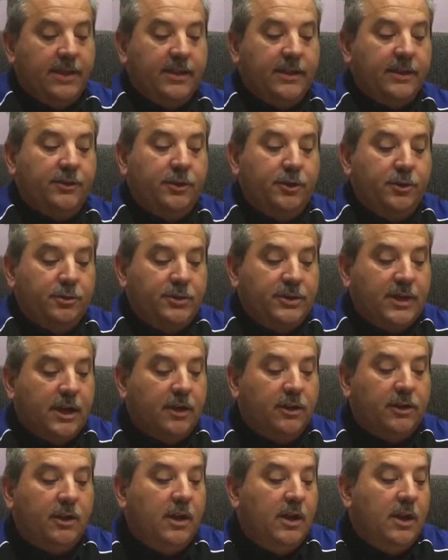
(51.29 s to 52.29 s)
the
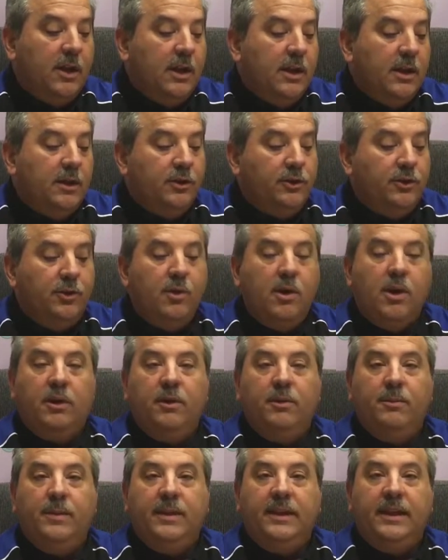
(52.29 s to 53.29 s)
2-cell
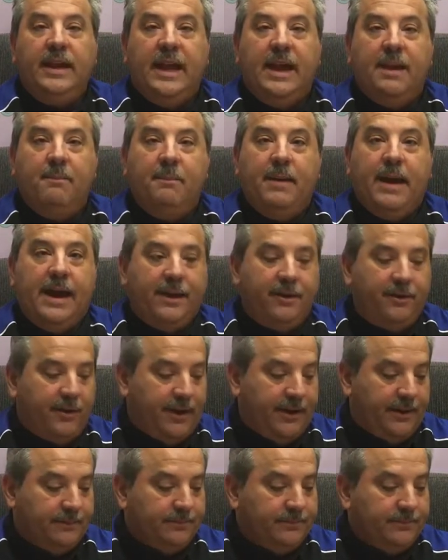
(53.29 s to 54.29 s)
200 milliamp
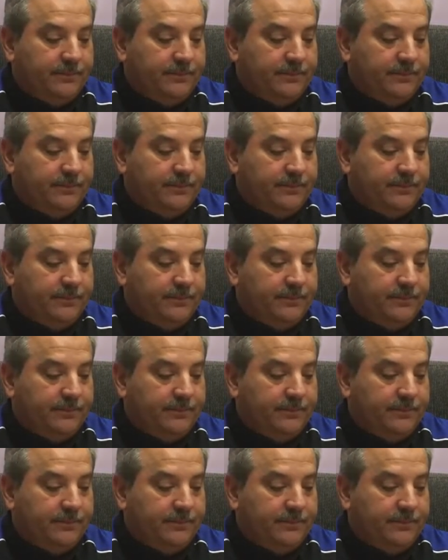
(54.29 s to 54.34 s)
battery.